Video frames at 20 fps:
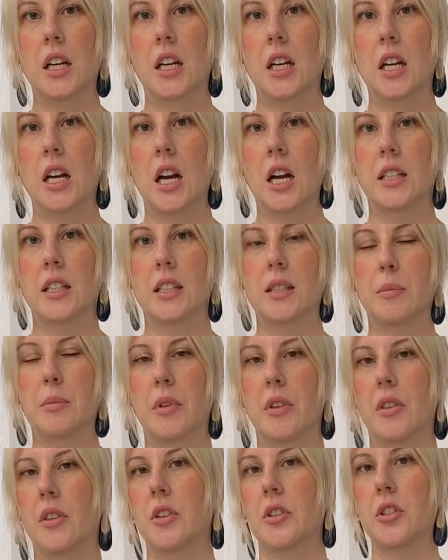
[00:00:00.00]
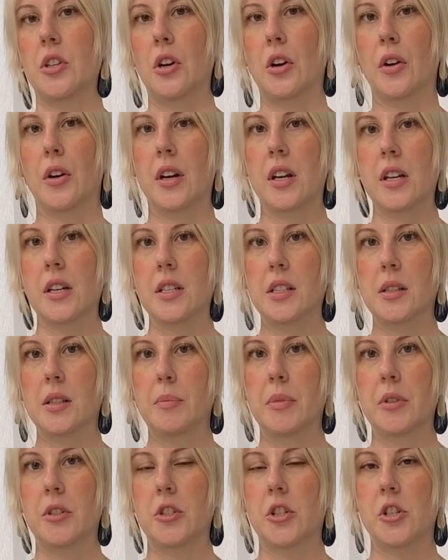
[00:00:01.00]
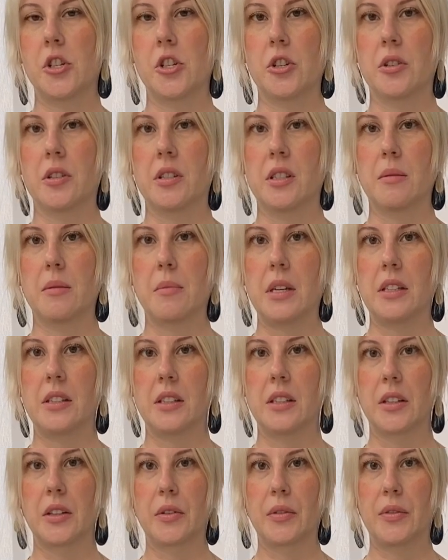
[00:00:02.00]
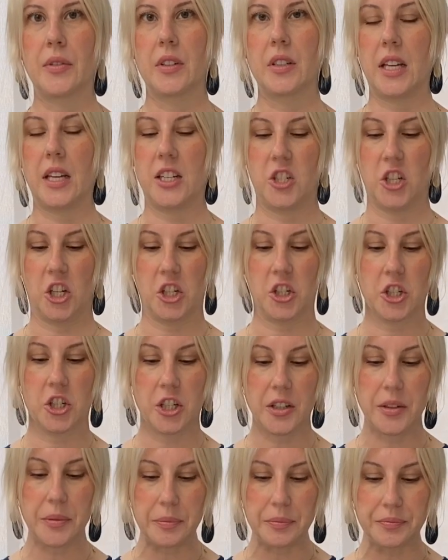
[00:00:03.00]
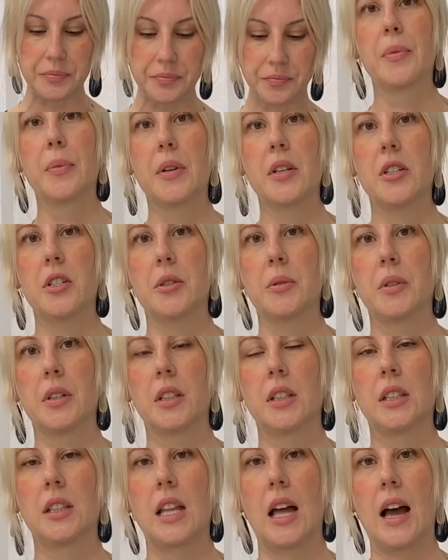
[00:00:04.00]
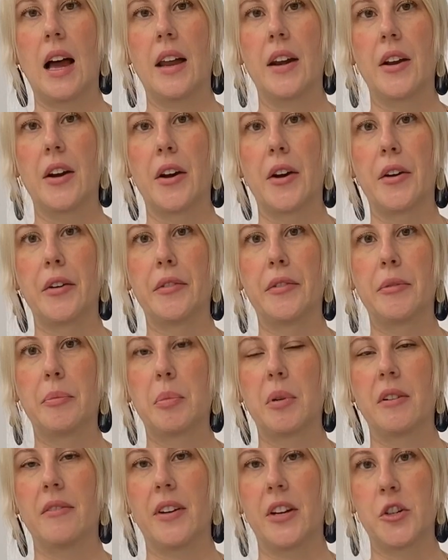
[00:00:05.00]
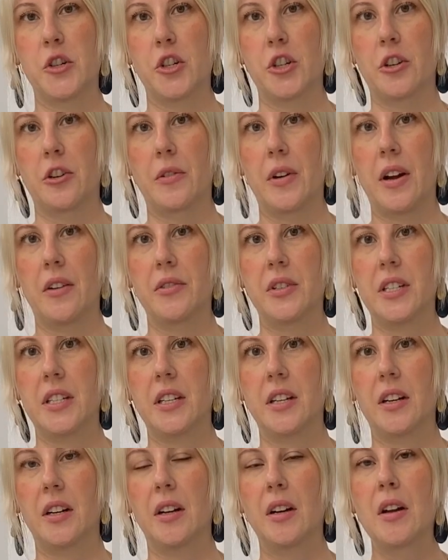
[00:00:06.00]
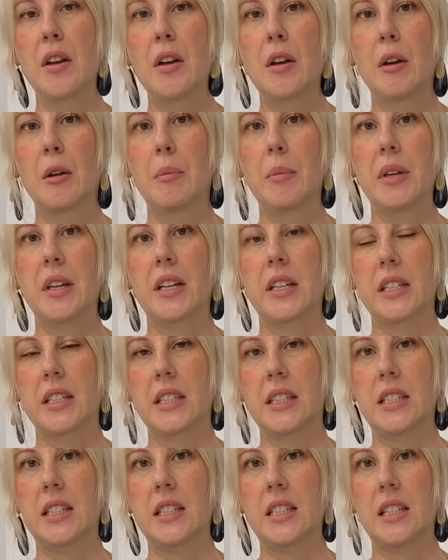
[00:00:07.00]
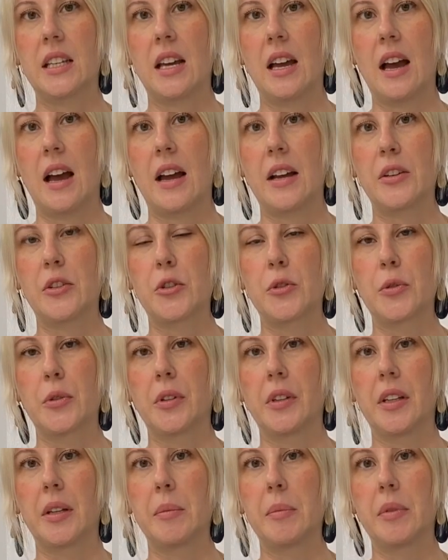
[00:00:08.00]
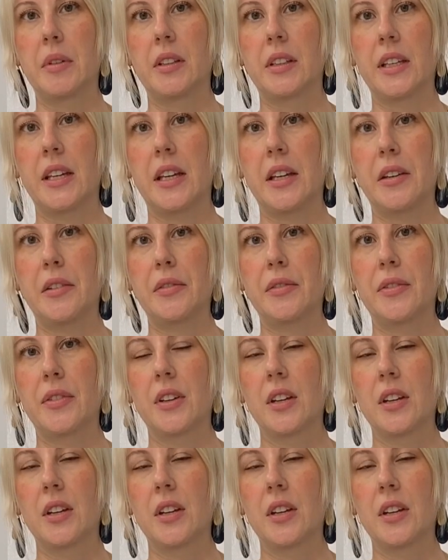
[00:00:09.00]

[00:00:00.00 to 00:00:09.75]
cut some of the tartness, but ginger is amazing for digestion. We do a lot of prevention around here because I truly believe